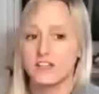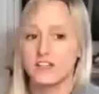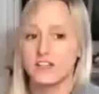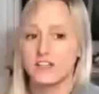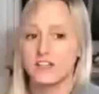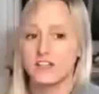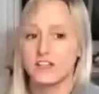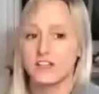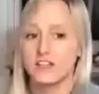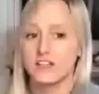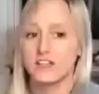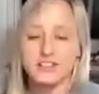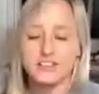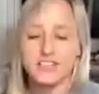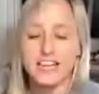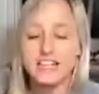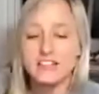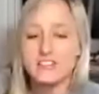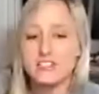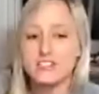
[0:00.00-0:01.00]
You're going to
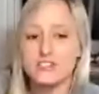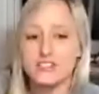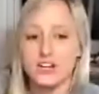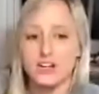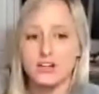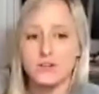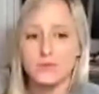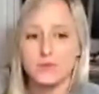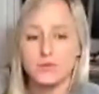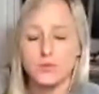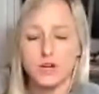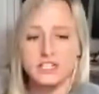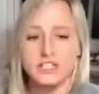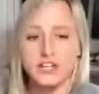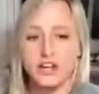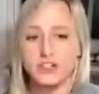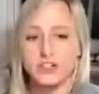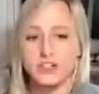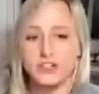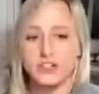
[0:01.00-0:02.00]
likely start with wanting to
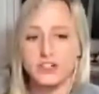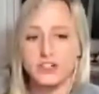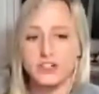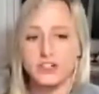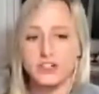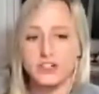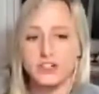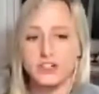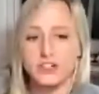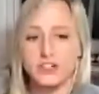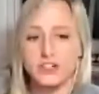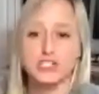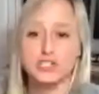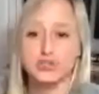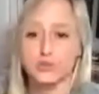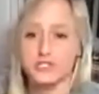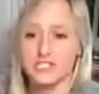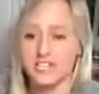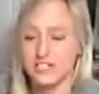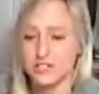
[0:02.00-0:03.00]
understand graph
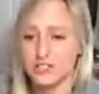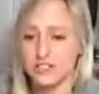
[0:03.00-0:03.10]
visualization,